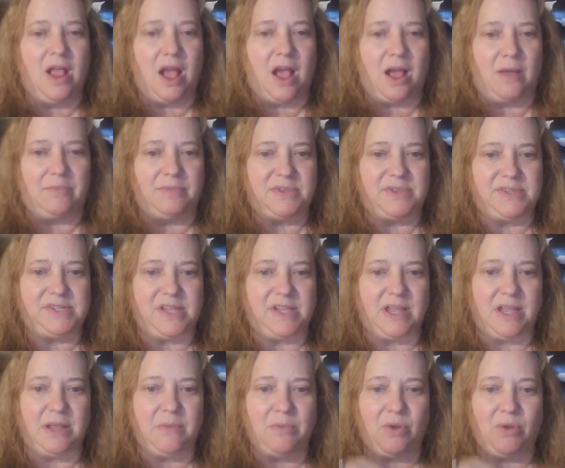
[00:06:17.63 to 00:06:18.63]
Um, the
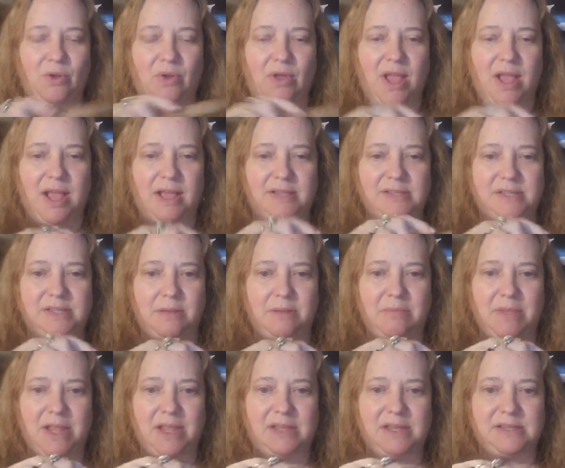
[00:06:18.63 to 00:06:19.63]
singing bowl has an
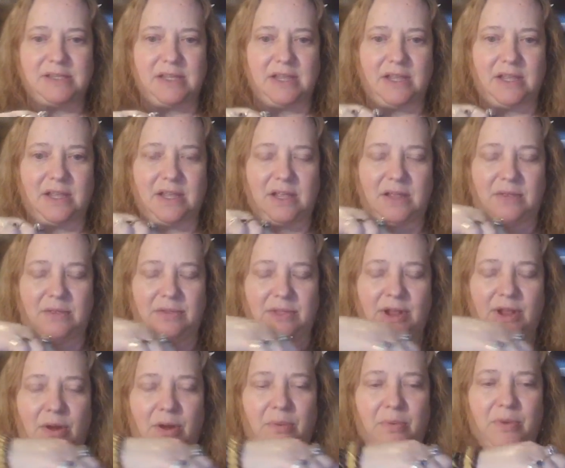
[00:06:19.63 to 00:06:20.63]
amazing
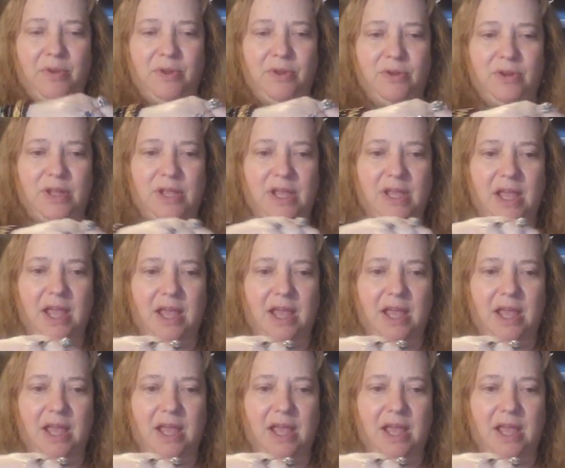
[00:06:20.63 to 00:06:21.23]
therapeutic,